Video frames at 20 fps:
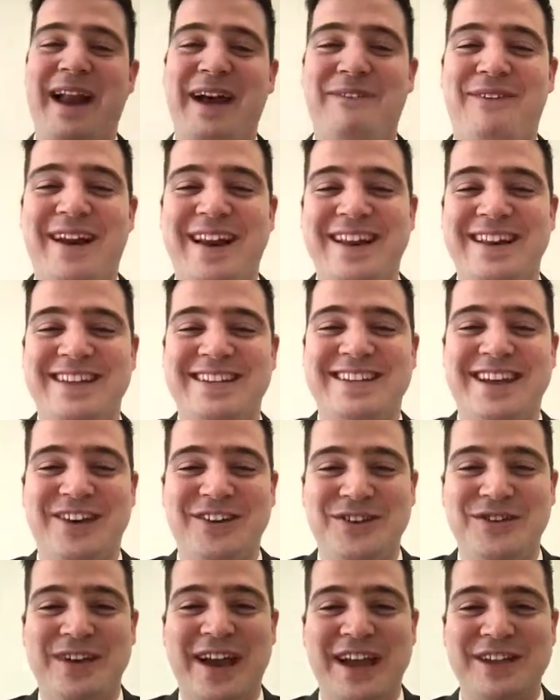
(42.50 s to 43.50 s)
but I wanted to tell
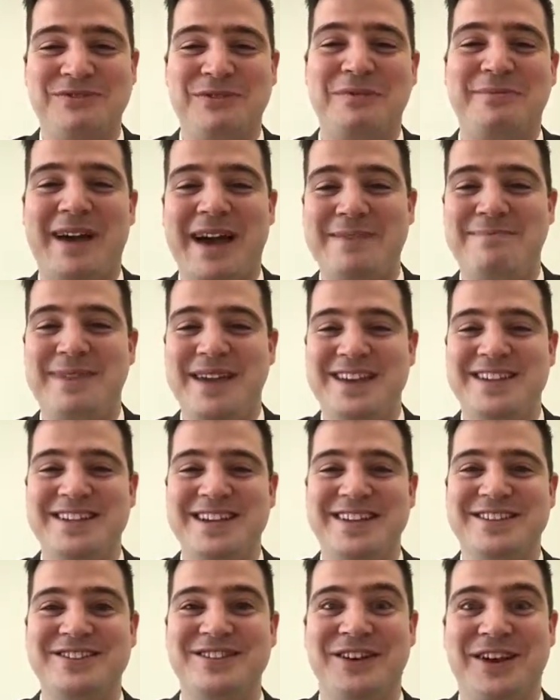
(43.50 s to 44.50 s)
you guys what my pitch
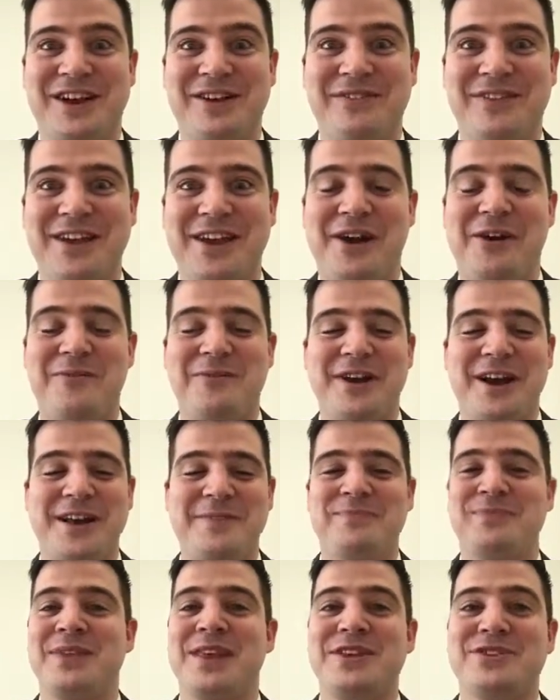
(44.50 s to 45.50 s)
is. So here we go,
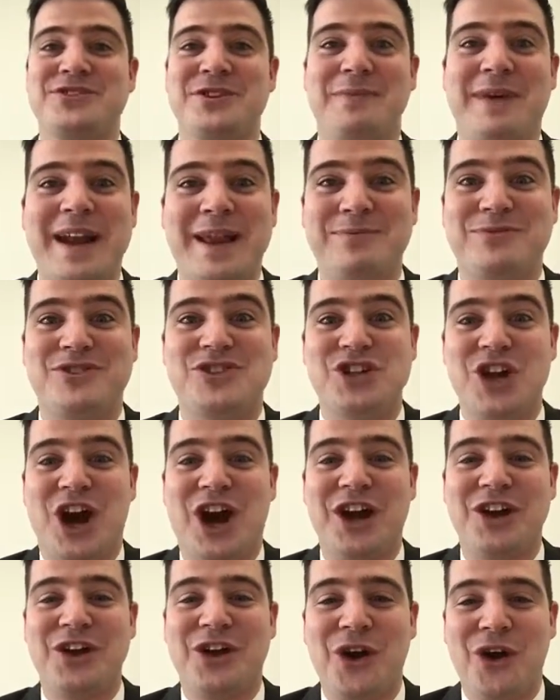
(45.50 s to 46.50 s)
ready? So my name's
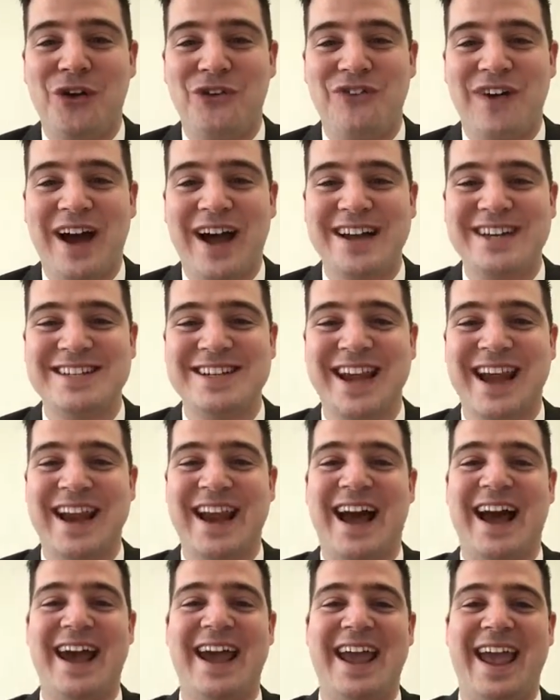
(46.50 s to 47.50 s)
Jon Kovach
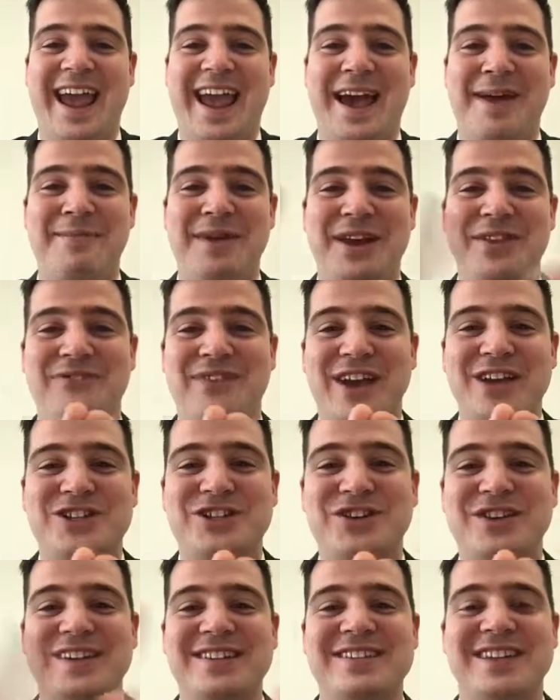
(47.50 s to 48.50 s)
and I am
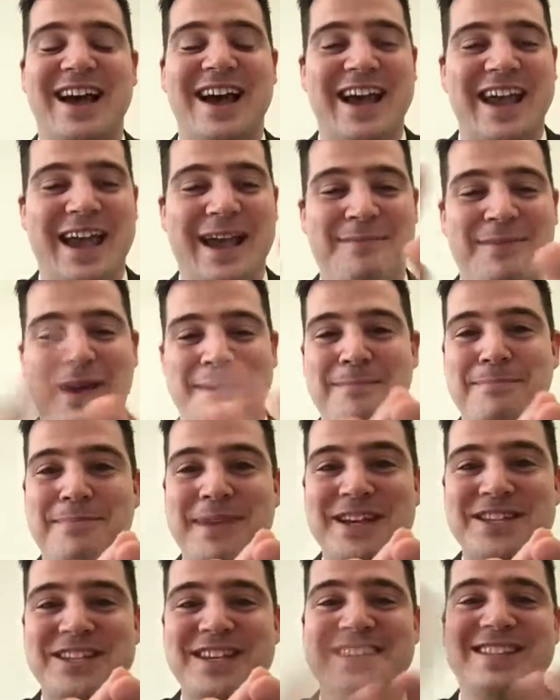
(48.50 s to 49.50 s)
adventurous, I am
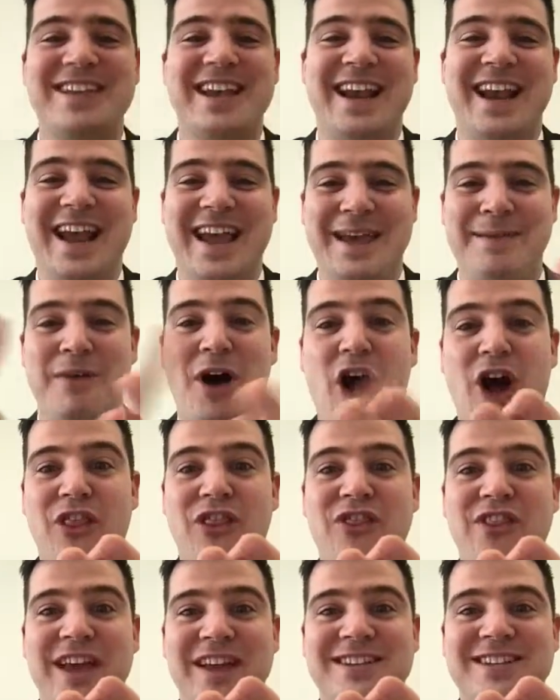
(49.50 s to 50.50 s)
ambitious, and I am
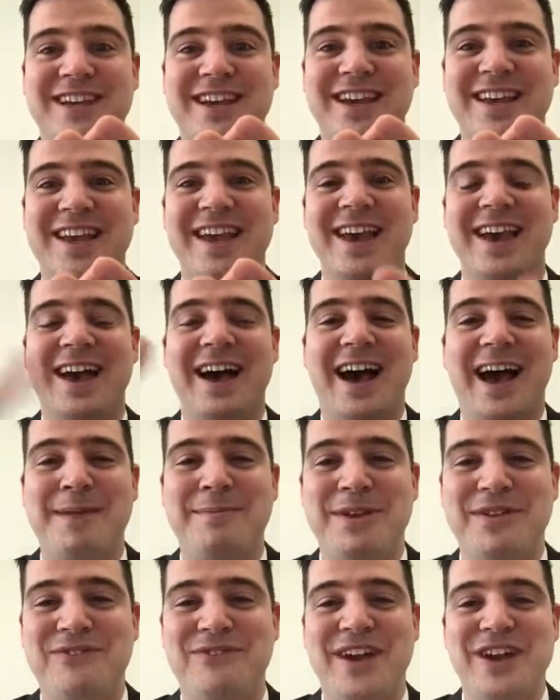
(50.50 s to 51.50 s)
authentic.
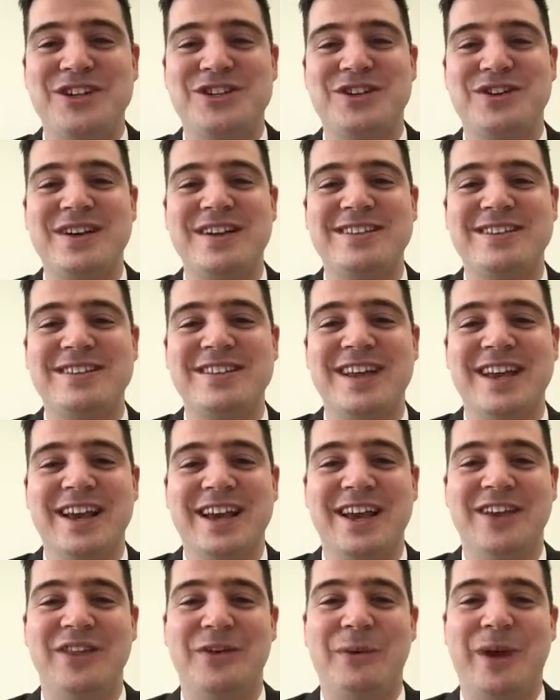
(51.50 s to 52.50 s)
I'm adventurous
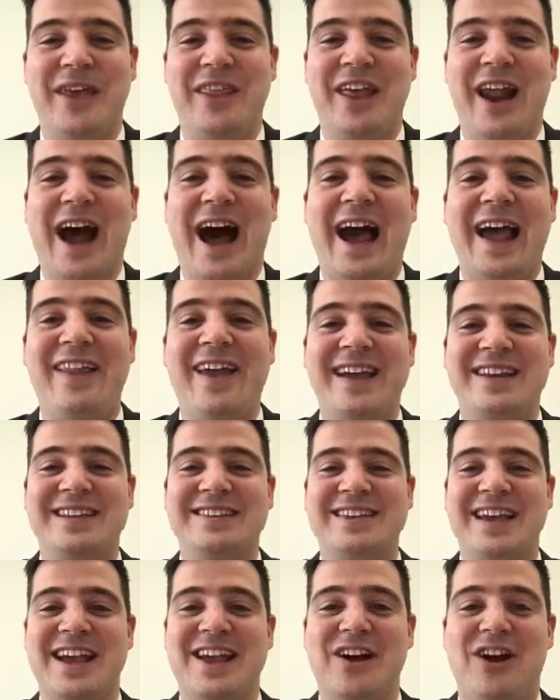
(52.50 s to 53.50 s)
in the way that I like to
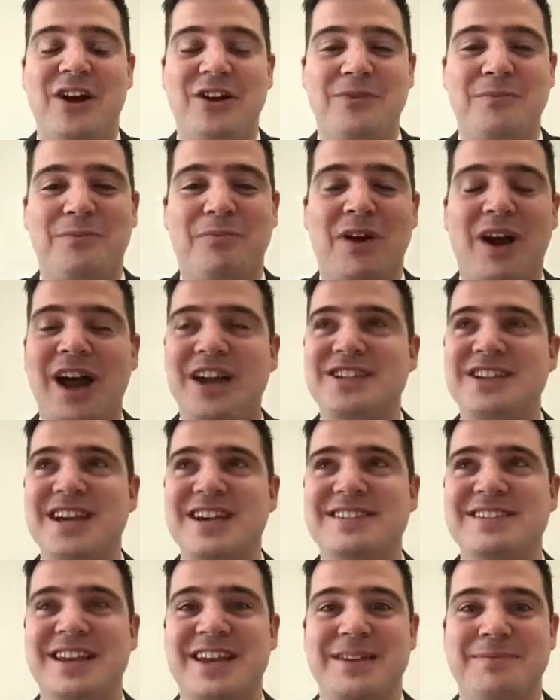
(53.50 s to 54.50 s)
take on
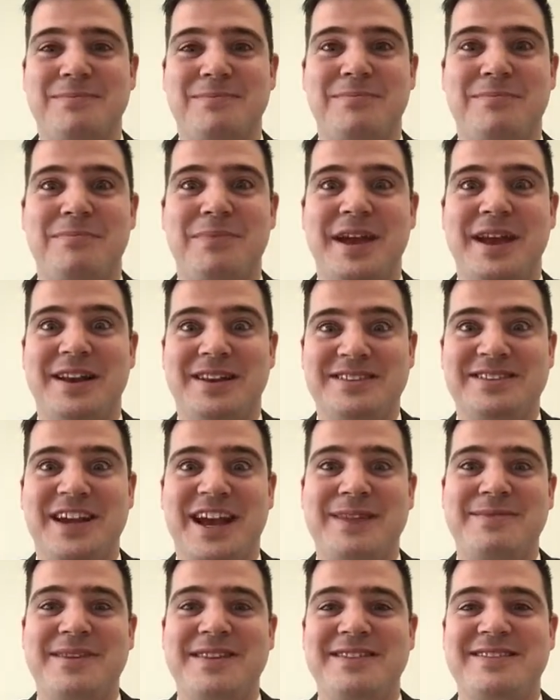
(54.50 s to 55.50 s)
projects and and
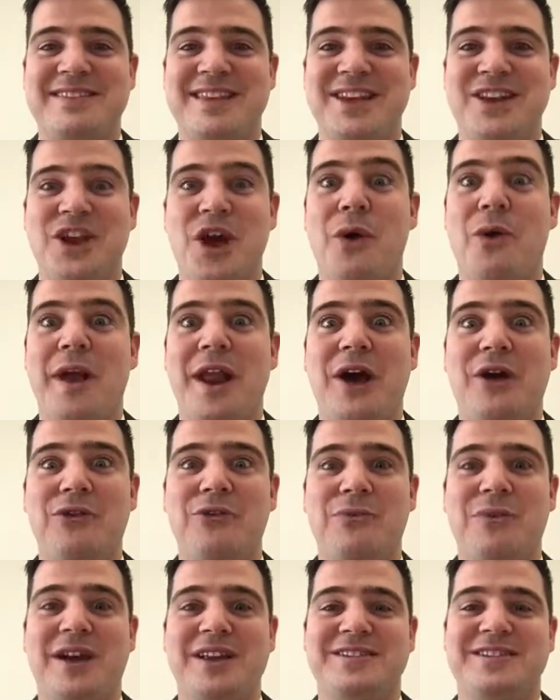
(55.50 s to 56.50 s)
assignments that no one
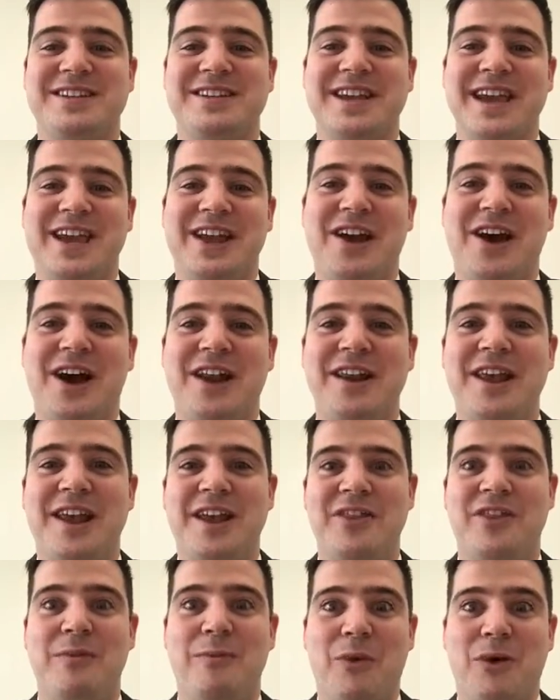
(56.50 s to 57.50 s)
else wants to take on,
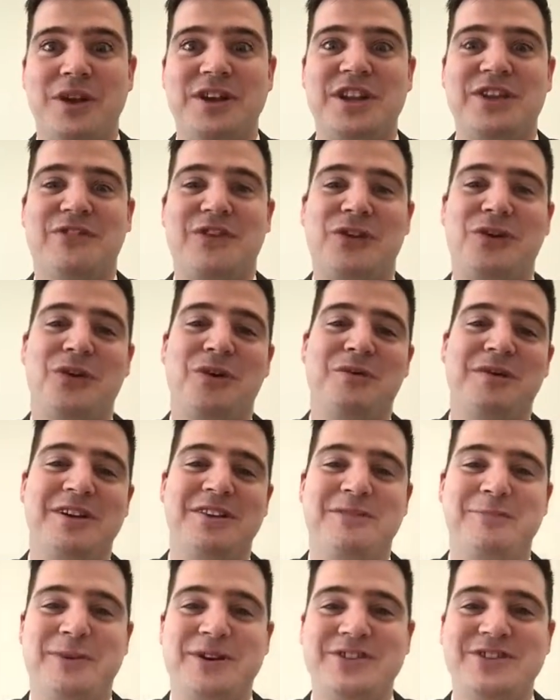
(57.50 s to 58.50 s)
the more difficult
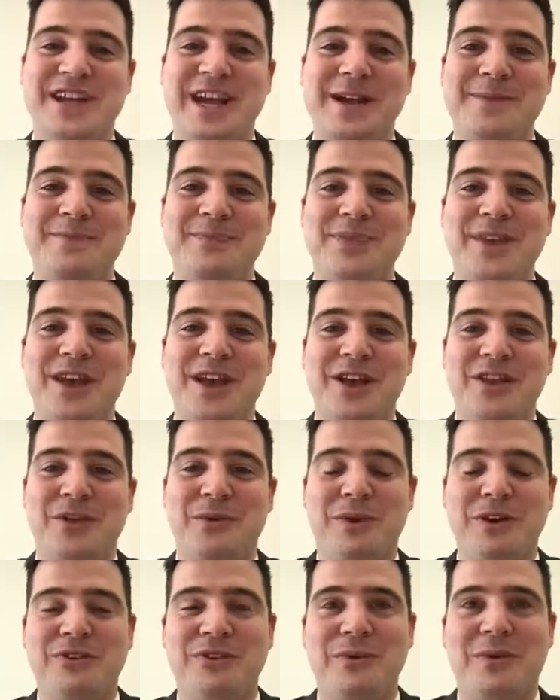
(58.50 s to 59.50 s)
ones per se. The
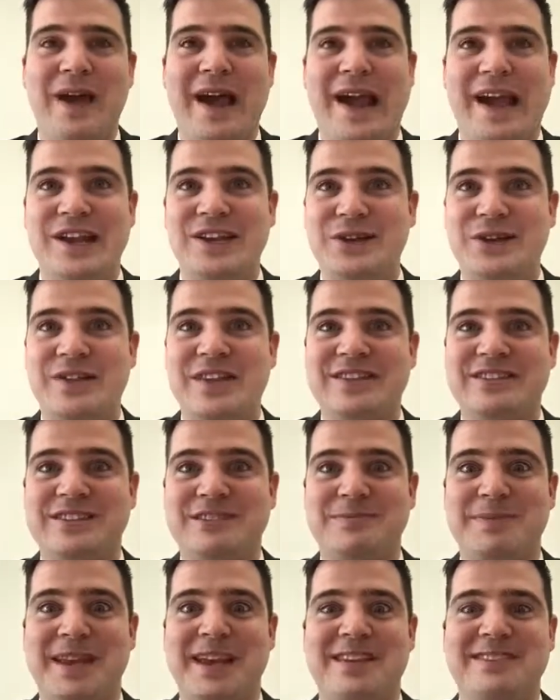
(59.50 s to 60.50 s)
reason why I do this
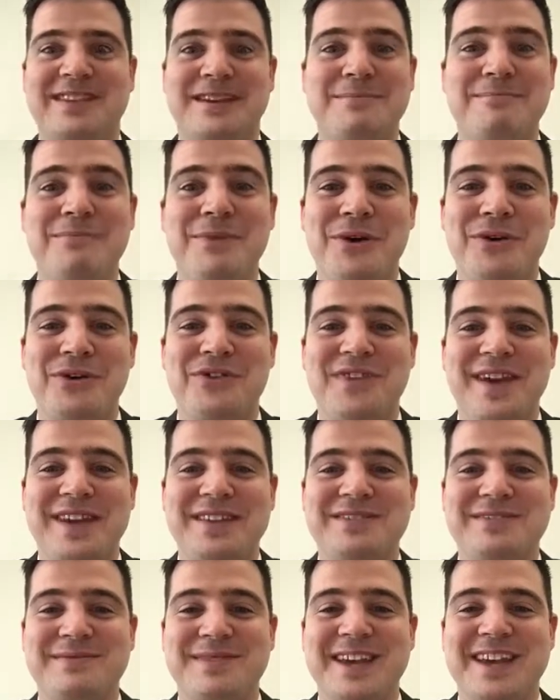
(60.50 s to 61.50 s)
is because it
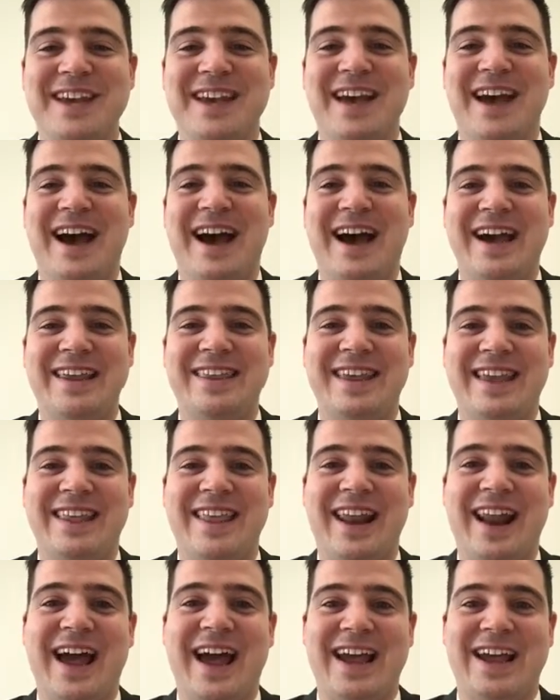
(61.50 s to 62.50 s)
motivates me. I think
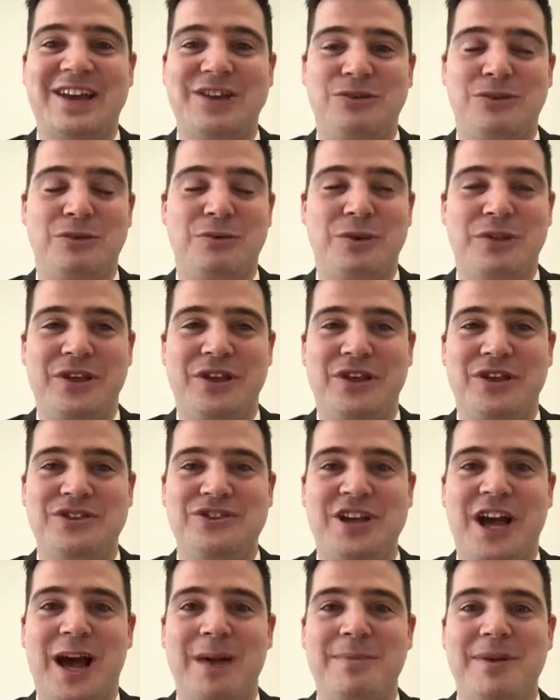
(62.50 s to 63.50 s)
that I can do a really good
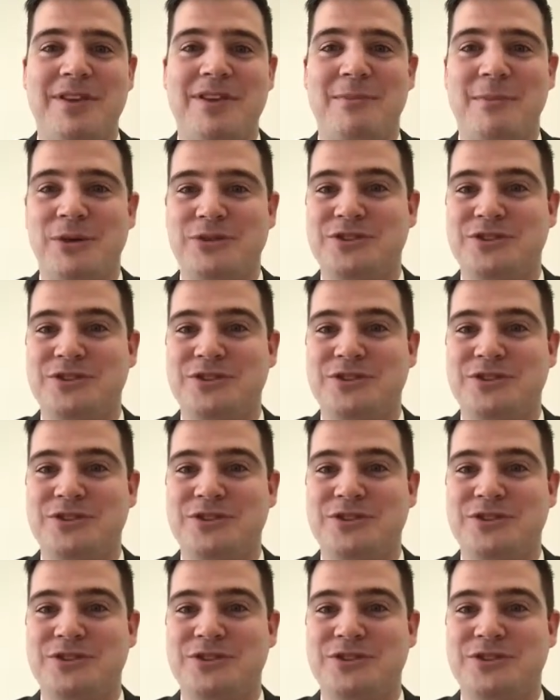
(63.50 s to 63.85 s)
job in the